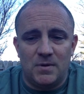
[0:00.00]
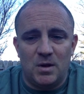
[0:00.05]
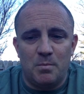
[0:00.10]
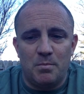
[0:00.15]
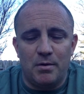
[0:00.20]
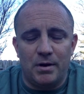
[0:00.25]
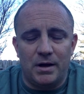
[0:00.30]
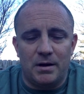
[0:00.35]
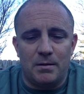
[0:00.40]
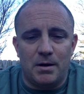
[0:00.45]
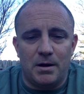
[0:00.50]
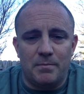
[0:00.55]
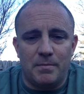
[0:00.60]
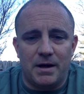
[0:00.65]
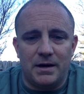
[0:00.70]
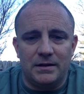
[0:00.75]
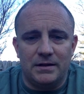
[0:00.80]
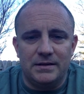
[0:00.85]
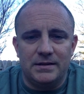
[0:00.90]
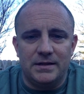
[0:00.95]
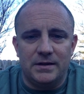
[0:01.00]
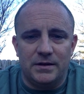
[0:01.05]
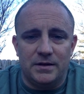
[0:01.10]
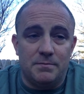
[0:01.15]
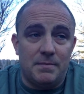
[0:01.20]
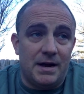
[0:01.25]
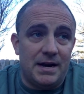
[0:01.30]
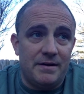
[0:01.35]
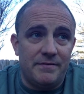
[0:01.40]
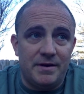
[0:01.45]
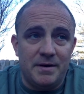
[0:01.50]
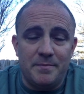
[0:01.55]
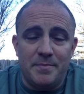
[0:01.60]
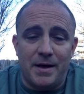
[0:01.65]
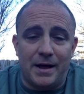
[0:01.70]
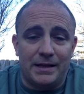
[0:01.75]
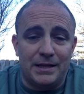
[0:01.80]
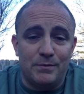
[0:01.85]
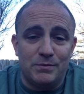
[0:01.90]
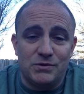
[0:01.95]
Bringing on a minor league deal, he might have an
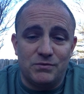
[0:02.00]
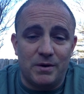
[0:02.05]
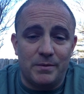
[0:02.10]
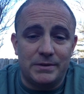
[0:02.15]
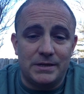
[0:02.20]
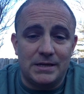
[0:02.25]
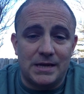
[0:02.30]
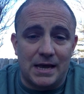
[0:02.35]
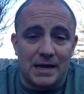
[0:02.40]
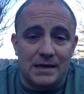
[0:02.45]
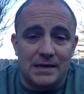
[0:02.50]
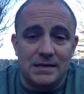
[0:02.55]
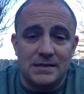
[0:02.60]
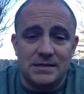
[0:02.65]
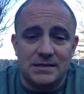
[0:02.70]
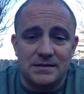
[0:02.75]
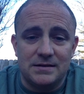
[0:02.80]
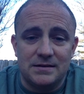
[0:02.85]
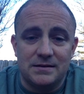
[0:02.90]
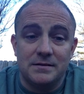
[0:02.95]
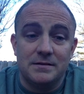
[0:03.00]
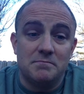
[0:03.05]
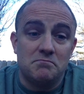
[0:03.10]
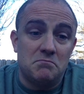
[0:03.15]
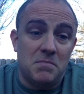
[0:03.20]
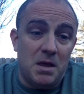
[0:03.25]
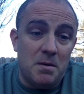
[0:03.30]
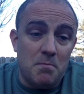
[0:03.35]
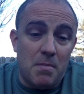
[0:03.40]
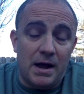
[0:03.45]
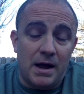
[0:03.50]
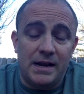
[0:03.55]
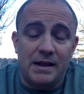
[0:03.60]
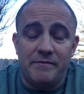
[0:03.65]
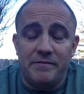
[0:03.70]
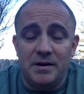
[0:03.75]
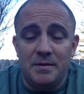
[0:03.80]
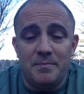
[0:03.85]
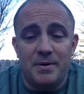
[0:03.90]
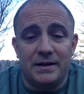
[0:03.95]
impact. He was great with the Yankees. He might
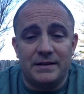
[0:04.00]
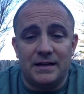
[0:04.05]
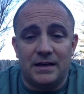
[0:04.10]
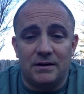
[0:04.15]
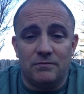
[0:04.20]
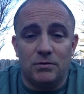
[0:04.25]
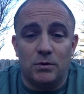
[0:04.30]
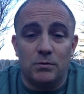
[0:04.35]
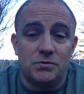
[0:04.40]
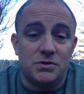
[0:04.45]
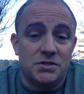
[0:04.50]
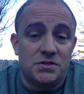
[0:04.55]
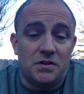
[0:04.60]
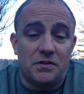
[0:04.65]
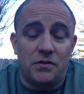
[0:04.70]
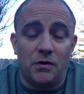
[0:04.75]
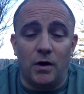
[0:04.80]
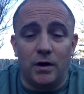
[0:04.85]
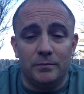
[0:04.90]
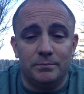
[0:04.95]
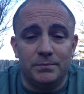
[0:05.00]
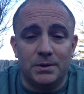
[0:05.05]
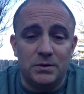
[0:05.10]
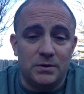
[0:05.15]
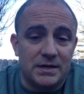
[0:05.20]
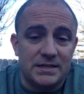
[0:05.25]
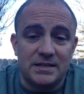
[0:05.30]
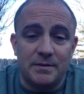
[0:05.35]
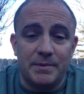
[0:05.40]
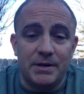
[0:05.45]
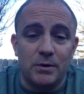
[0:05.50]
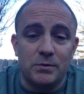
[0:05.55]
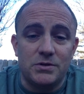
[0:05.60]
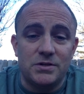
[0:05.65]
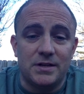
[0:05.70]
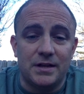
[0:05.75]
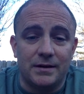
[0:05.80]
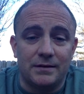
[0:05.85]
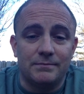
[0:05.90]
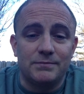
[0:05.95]
have an impact down the road. Just a thought. But you guys let me know what
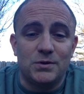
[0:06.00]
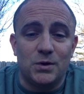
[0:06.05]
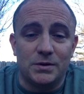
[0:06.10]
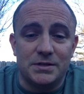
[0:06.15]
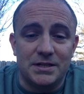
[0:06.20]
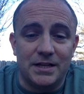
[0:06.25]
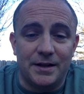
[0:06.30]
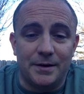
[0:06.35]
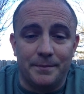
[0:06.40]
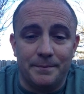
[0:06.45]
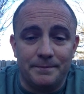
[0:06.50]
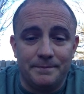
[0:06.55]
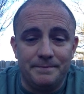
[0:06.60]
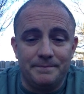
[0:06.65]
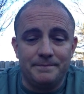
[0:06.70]
you think. Talk to you later.